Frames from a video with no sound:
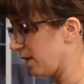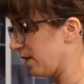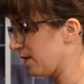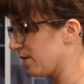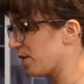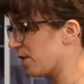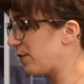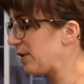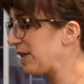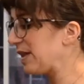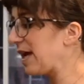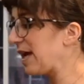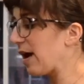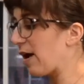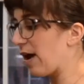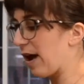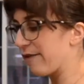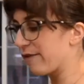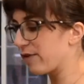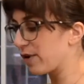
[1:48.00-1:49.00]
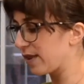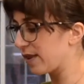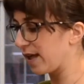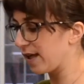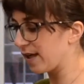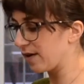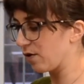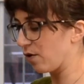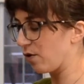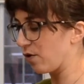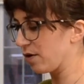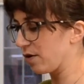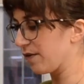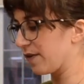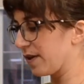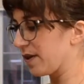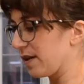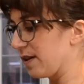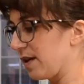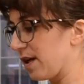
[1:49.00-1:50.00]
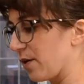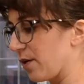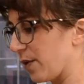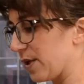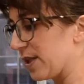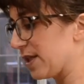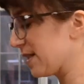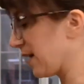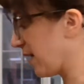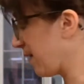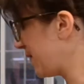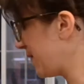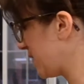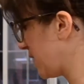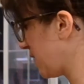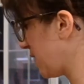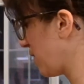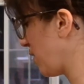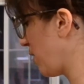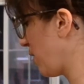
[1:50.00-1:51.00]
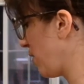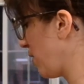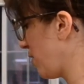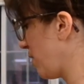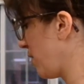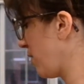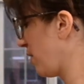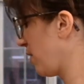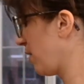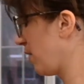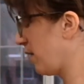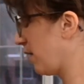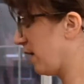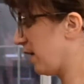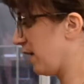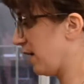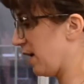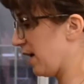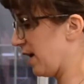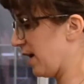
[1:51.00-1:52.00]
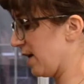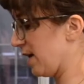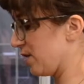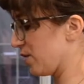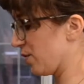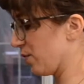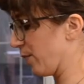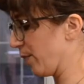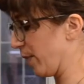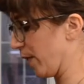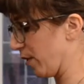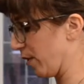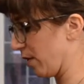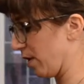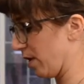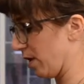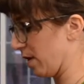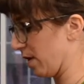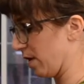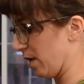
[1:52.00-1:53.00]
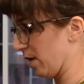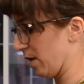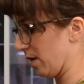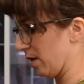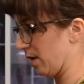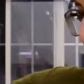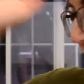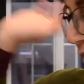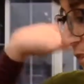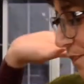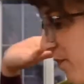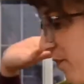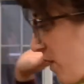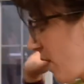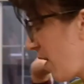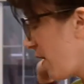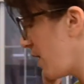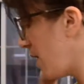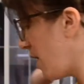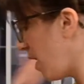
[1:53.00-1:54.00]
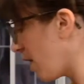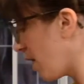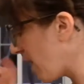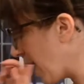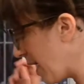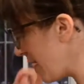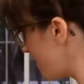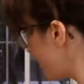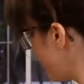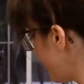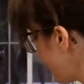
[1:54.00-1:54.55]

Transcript: So really everything, all of the liquid stuff is gonna go into a bowl. All right,